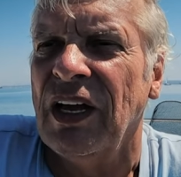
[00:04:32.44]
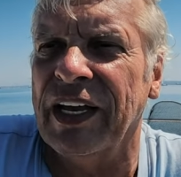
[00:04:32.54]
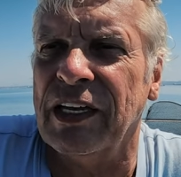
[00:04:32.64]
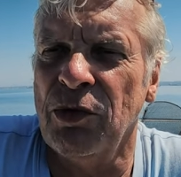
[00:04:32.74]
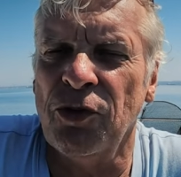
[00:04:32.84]

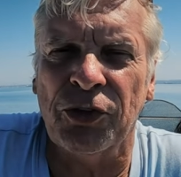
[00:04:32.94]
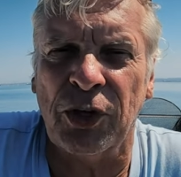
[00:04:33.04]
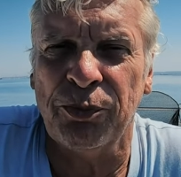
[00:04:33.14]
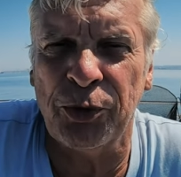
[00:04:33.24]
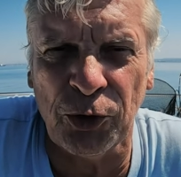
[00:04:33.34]
I can move the
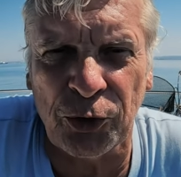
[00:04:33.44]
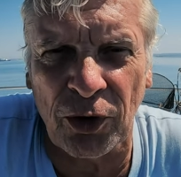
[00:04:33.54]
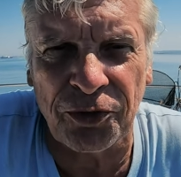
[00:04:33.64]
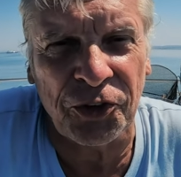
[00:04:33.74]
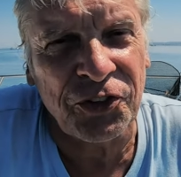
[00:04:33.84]

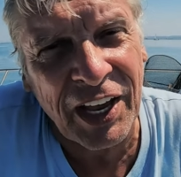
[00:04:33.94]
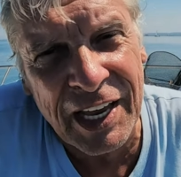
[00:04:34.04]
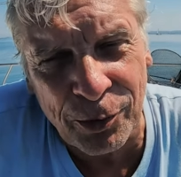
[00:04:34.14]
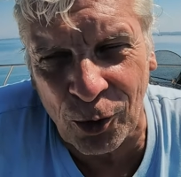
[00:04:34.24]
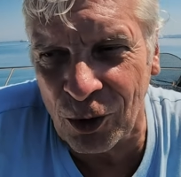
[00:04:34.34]
computer off the
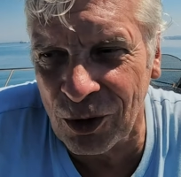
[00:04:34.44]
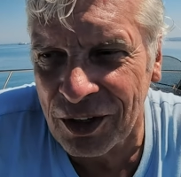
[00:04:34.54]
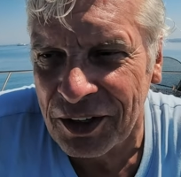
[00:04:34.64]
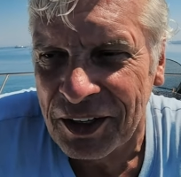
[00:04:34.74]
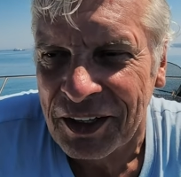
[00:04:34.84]
table,
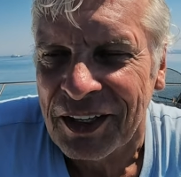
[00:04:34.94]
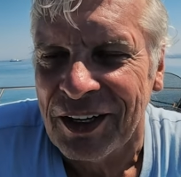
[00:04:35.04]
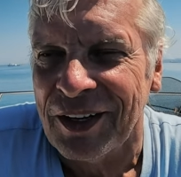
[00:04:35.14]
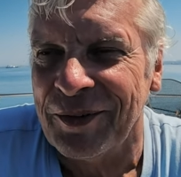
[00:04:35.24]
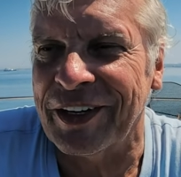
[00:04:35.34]

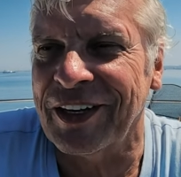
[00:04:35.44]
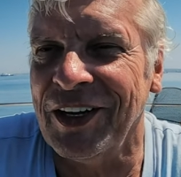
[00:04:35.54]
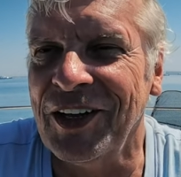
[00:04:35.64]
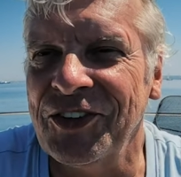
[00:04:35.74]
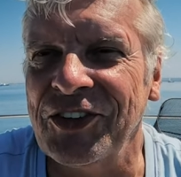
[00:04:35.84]

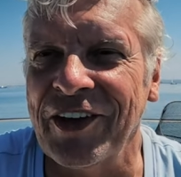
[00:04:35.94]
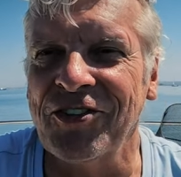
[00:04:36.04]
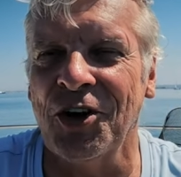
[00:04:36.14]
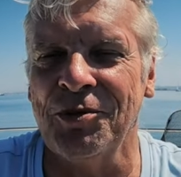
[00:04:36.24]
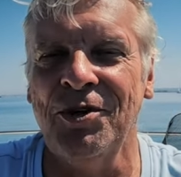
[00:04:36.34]
because I've
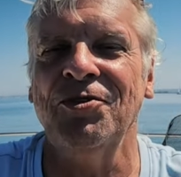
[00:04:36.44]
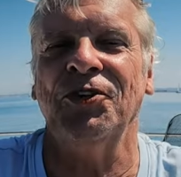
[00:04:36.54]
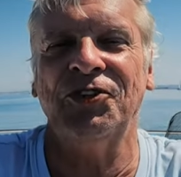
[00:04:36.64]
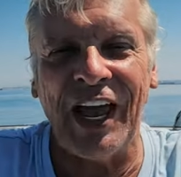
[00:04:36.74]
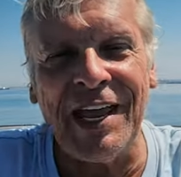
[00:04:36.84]
got to move
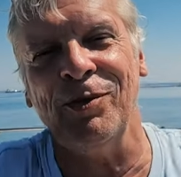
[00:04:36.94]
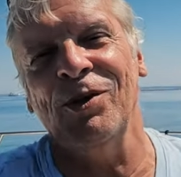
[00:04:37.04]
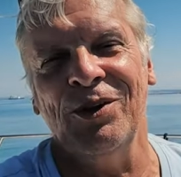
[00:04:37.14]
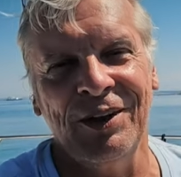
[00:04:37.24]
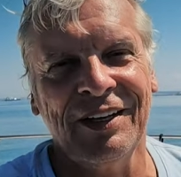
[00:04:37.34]
the
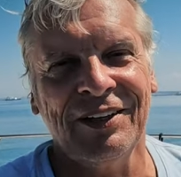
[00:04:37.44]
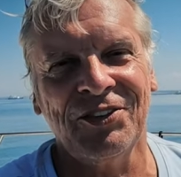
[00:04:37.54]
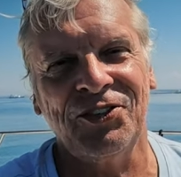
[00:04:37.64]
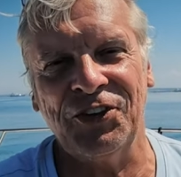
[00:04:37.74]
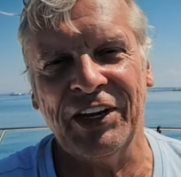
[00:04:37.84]
table
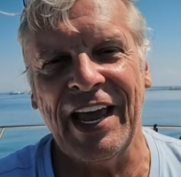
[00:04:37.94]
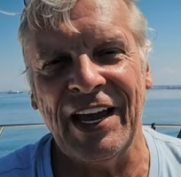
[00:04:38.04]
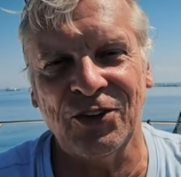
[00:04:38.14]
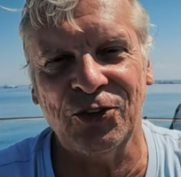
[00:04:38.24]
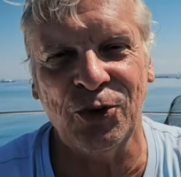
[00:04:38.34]
to
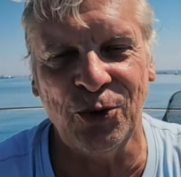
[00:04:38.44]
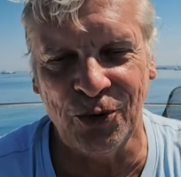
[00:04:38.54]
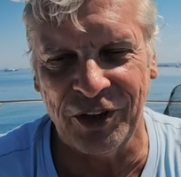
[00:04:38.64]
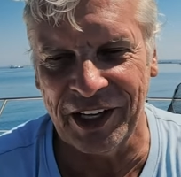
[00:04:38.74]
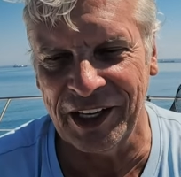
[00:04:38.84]
get
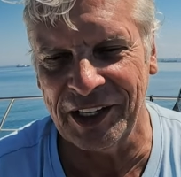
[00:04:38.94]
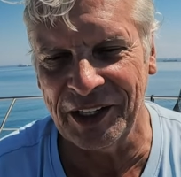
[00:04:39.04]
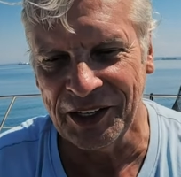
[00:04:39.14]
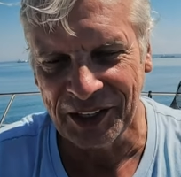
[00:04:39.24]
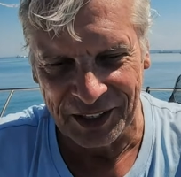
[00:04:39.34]
to
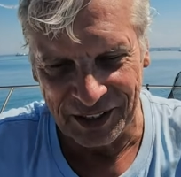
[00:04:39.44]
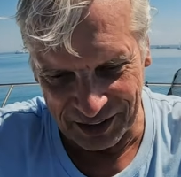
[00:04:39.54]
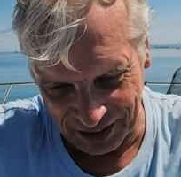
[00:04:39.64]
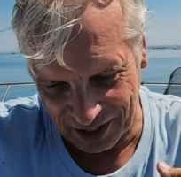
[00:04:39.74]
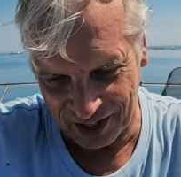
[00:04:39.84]
the
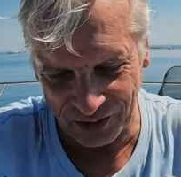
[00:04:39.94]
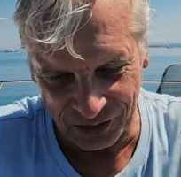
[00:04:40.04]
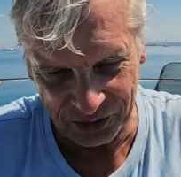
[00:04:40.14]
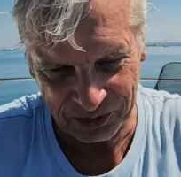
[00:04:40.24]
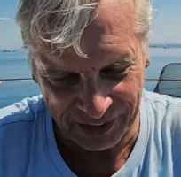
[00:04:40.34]

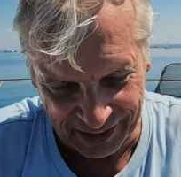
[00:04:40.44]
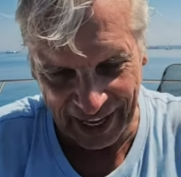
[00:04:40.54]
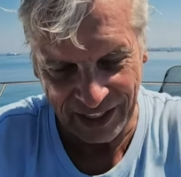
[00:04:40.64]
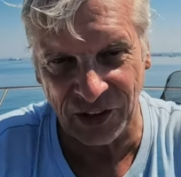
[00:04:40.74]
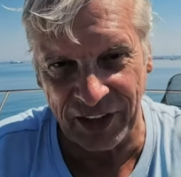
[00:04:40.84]

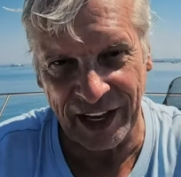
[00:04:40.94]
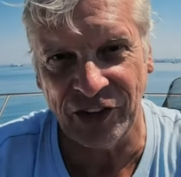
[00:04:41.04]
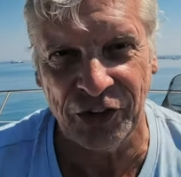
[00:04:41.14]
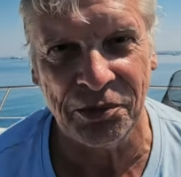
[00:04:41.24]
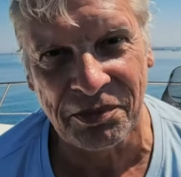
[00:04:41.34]
get into the
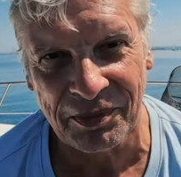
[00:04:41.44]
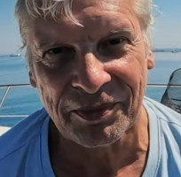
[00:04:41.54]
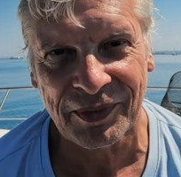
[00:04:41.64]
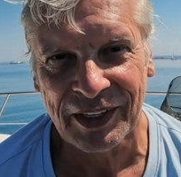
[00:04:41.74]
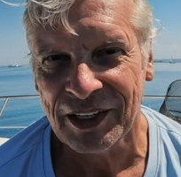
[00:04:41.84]
engine.
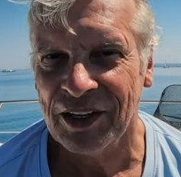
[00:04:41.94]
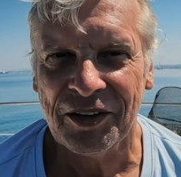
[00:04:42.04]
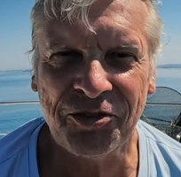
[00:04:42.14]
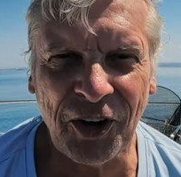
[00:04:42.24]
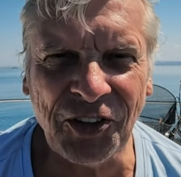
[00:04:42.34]

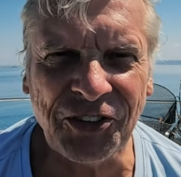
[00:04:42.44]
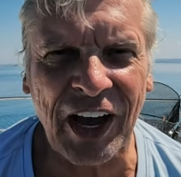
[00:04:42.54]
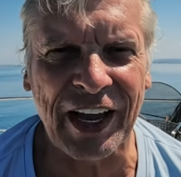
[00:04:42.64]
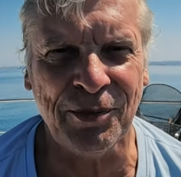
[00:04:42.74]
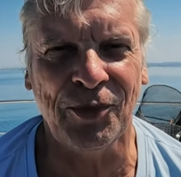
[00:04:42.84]
Fun
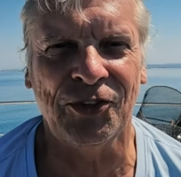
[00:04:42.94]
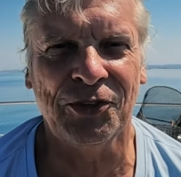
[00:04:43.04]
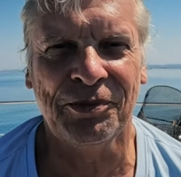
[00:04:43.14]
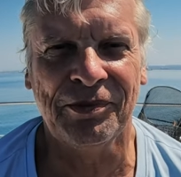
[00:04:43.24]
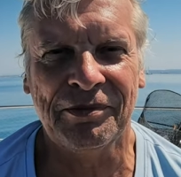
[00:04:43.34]
times.